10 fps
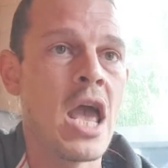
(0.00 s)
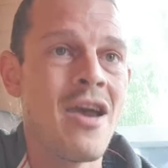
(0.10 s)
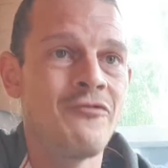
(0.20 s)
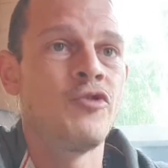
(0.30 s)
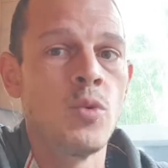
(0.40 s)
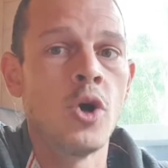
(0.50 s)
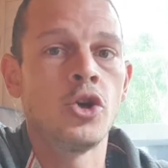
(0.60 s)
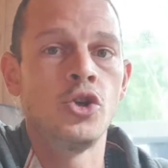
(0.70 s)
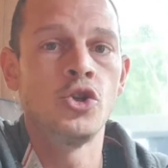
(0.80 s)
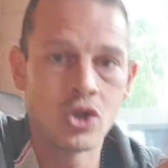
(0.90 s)
Everyone
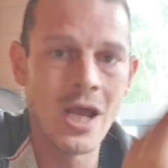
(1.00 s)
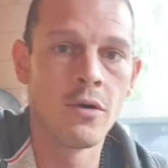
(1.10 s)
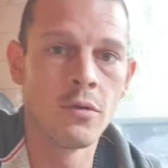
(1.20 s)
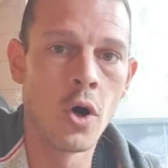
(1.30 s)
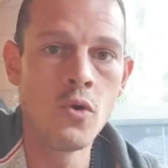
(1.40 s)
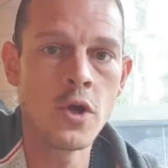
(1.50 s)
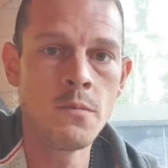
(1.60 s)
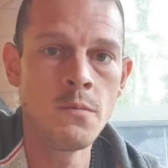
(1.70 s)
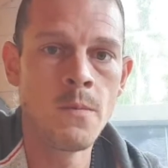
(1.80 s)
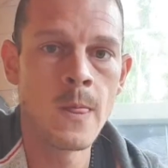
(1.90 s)
can just download
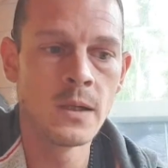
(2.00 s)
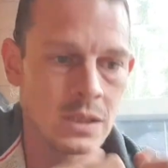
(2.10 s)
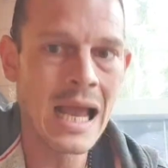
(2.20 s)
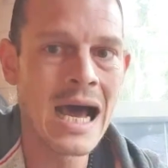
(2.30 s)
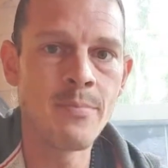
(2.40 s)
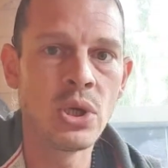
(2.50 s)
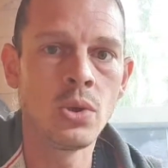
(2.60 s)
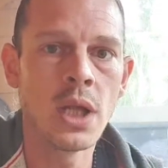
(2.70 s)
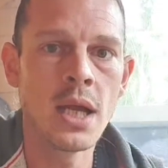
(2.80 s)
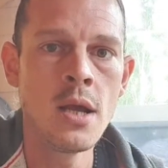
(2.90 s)
them and start
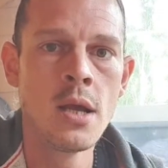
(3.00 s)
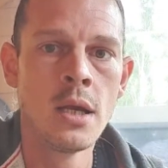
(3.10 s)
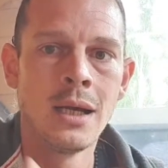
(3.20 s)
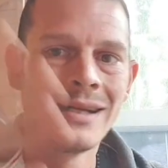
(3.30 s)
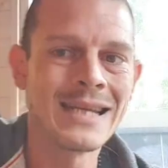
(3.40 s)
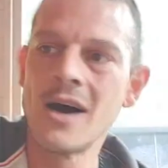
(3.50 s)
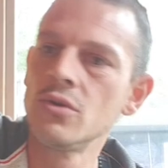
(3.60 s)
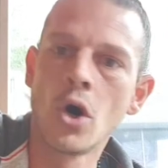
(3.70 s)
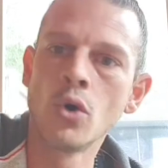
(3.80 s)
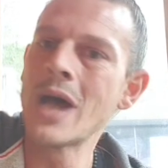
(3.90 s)
building and
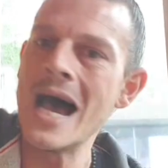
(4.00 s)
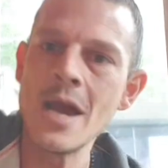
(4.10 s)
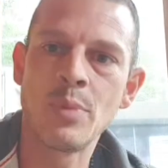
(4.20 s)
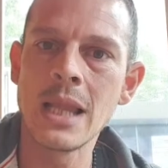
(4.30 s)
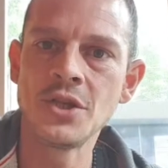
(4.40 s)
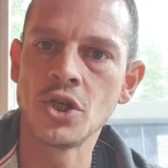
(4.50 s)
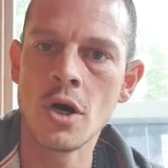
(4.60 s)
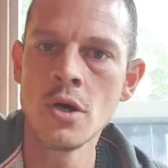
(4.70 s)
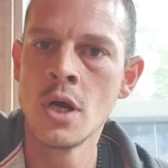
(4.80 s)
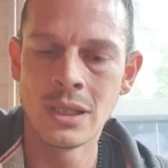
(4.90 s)
download
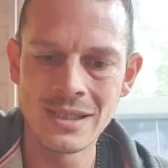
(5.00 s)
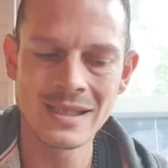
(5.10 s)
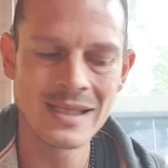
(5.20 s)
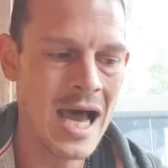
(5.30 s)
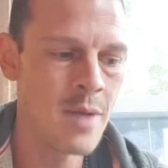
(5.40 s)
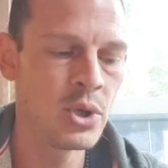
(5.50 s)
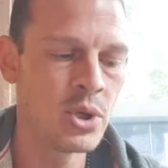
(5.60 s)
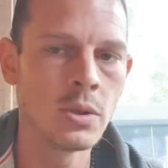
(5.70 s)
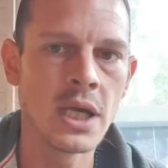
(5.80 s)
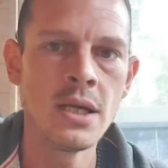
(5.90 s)
Hyperledger and start
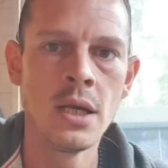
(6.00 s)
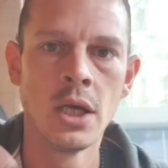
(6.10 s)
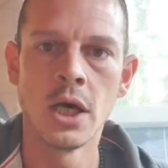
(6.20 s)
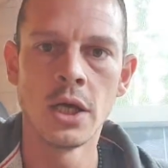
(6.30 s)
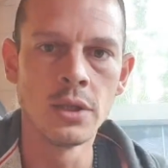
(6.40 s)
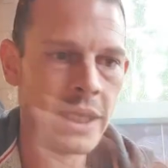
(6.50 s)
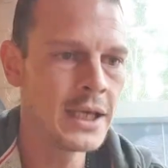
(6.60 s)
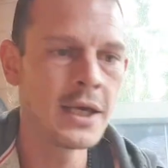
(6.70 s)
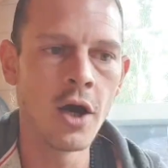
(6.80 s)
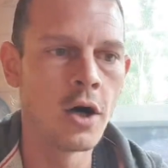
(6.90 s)
building and link
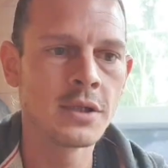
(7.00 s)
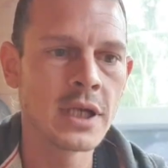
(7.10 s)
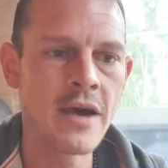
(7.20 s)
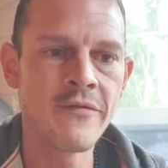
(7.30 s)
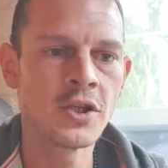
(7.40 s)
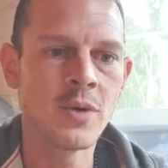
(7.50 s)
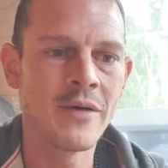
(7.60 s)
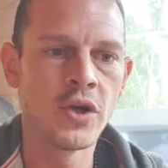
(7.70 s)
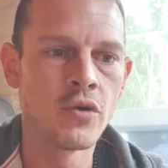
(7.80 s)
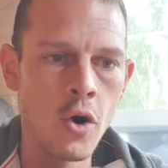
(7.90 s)
it all together to have
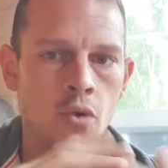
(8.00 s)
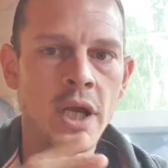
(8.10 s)
your own